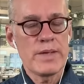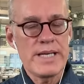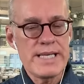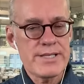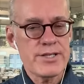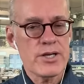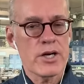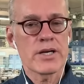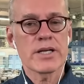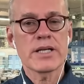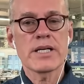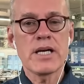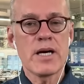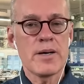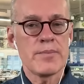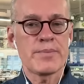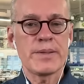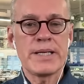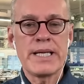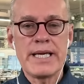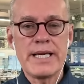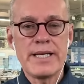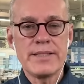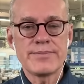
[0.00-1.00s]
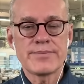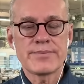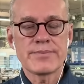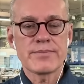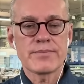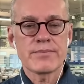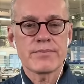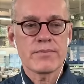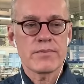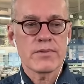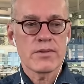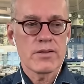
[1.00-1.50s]
we start a company,
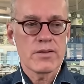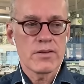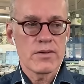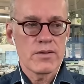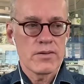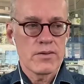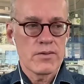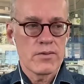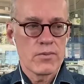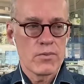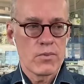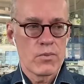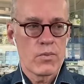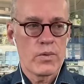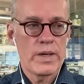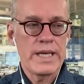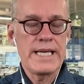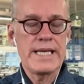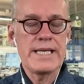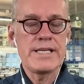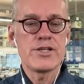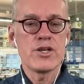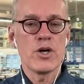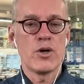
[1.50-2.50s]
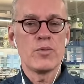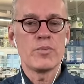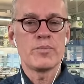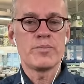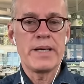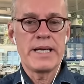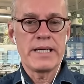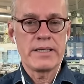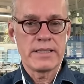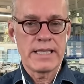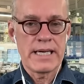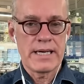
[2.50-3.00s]
we don't
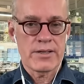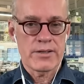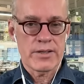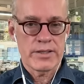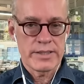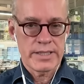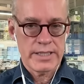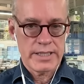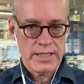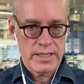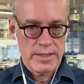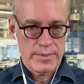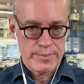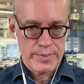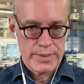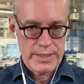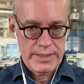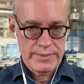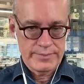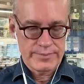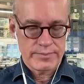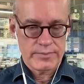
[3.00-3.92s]
bail out on the company,